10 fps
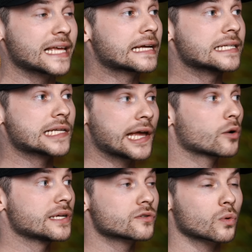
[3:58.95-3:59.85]
It can take
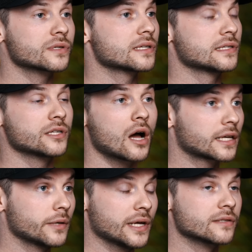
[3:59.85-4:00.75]
resources and
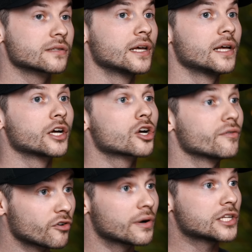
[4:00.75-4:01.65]
documents,
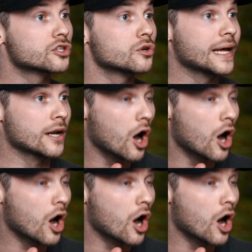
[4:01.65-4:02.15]
convert it to an